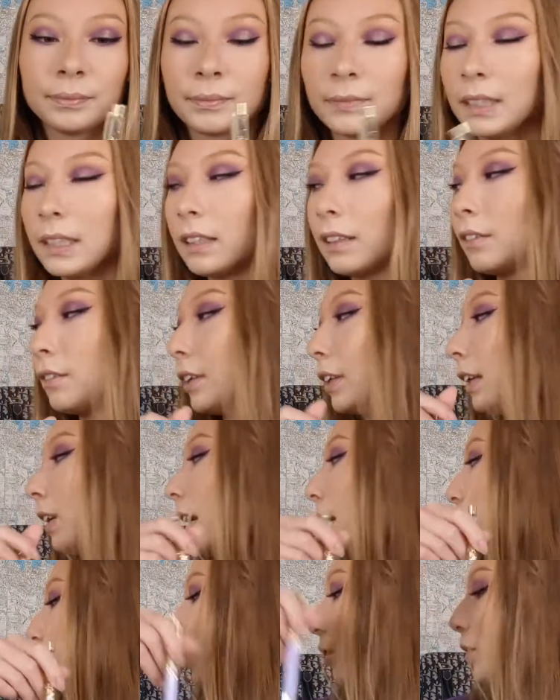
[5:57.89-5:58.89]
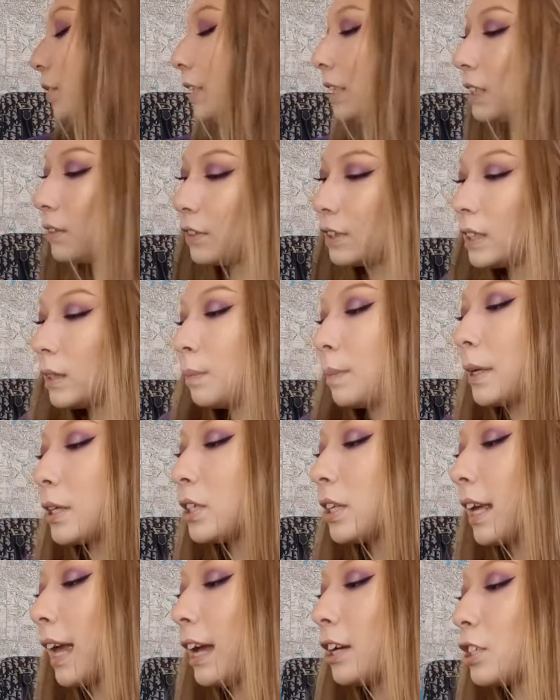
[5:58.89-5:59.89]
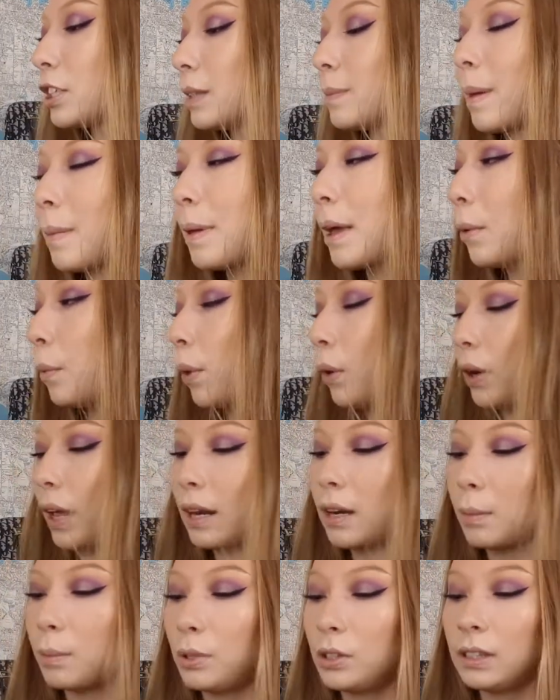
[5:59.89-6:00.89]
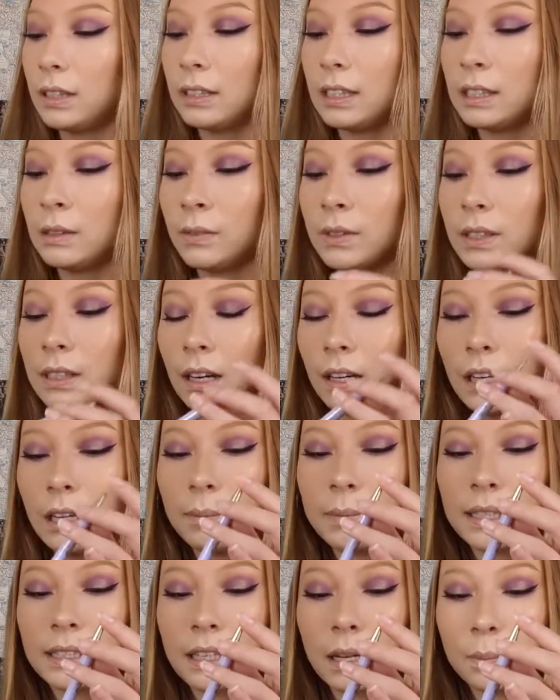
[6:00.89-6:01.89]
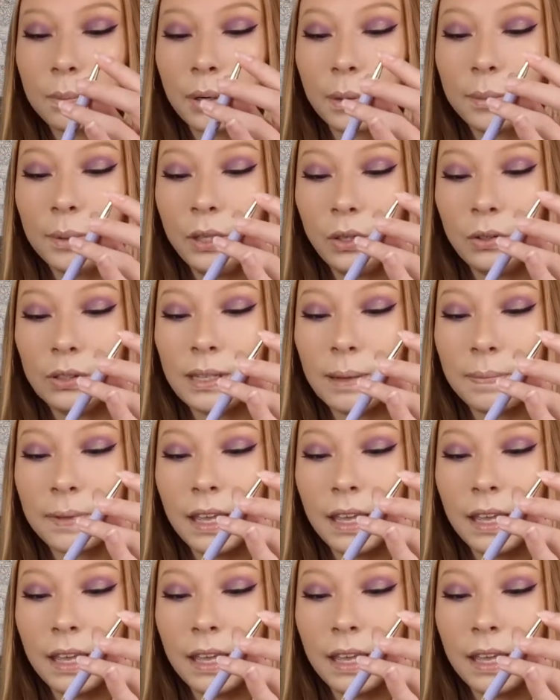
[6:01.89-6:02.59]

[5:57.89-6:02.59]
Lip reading: I feel like I should use this for special occasions. Maybe I won't end up using this for studying because I'd probably use up